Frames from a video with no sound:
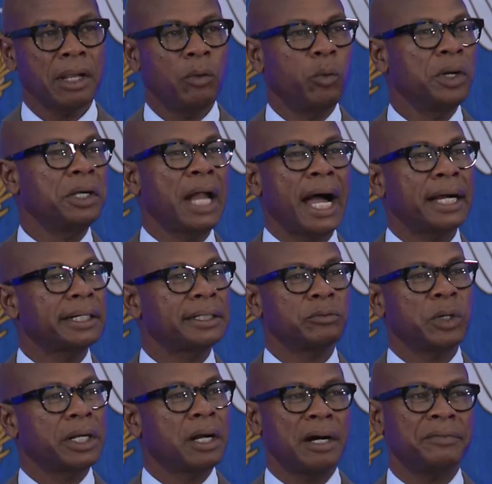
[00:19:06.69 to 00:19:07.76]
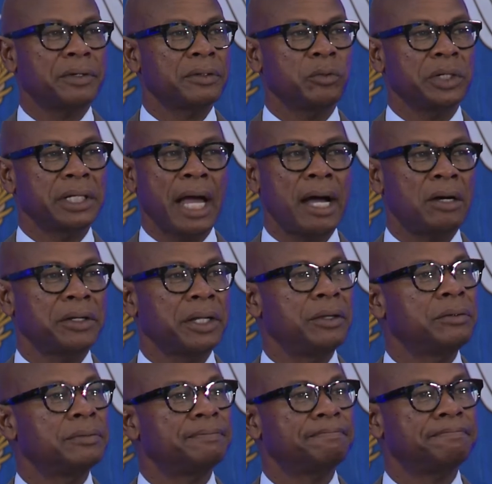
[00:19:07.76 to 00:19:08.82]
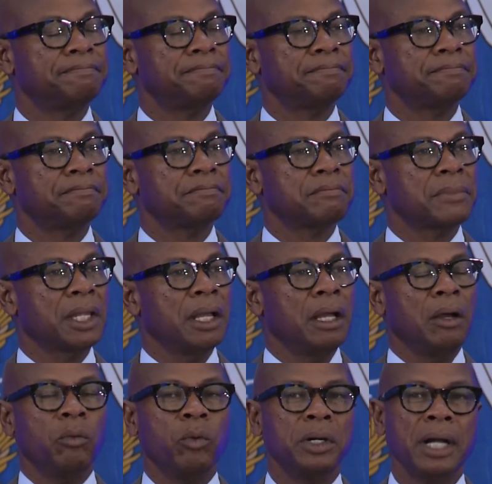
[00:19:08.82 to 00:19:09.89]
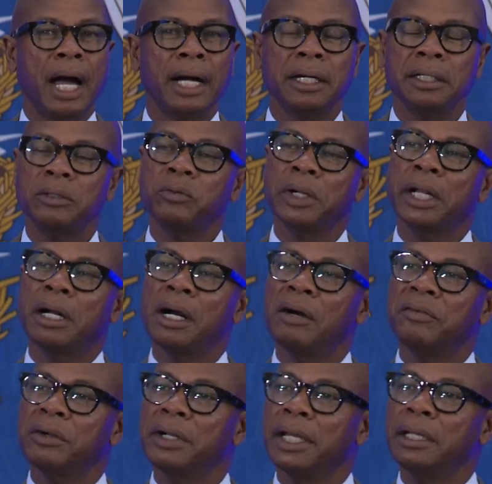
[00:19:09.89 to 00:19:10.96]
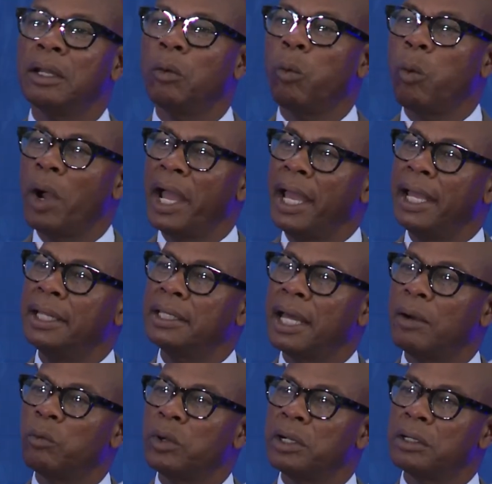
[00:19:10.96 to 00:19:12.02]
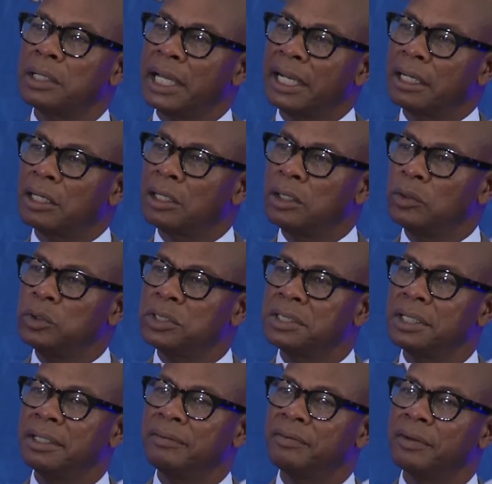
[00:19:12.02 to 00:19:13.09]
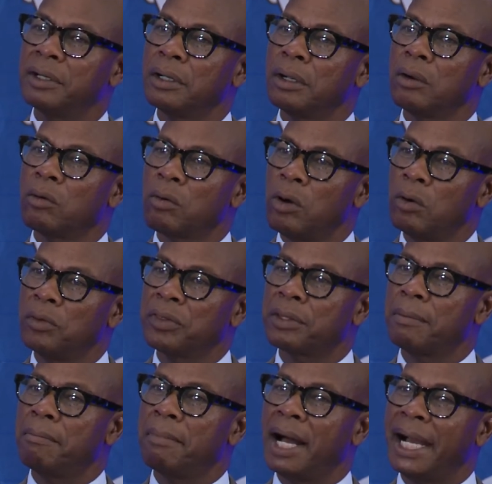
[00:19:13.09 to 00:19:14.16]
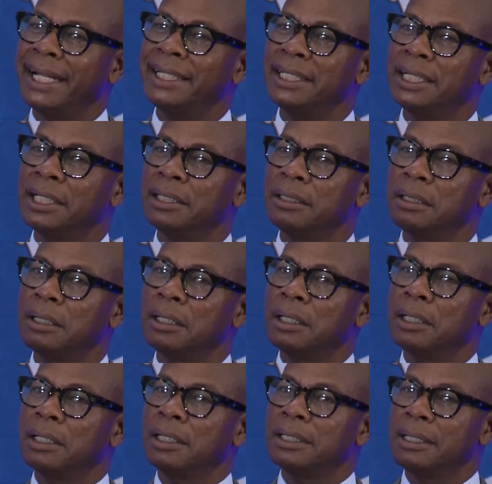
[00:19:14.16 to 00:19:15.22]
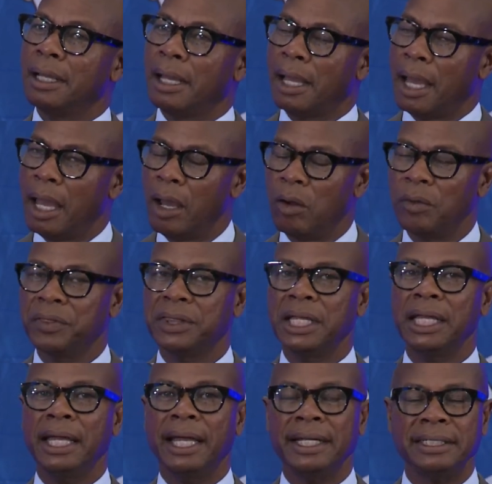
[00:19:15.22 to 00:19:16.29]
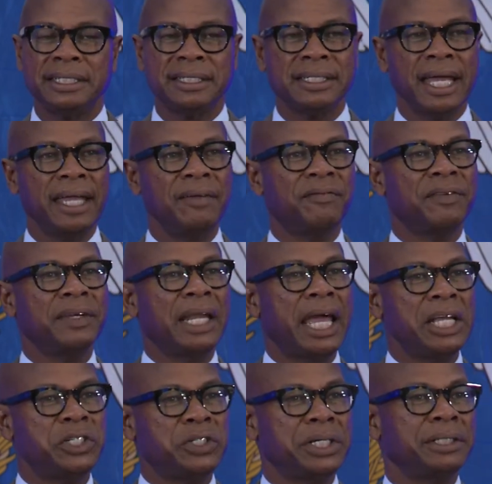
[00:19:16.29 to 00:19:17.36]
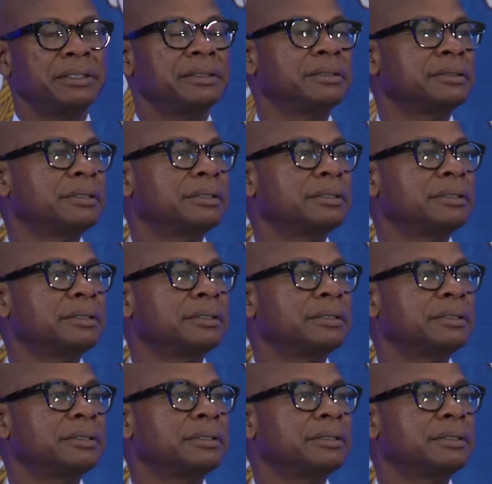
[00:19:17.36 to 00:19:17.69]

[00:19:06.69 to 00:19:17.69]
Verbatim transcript: We're not going to recover without you. We're not going to recover in the way that we are an inclusive, growth minded, healthy, and safe nation.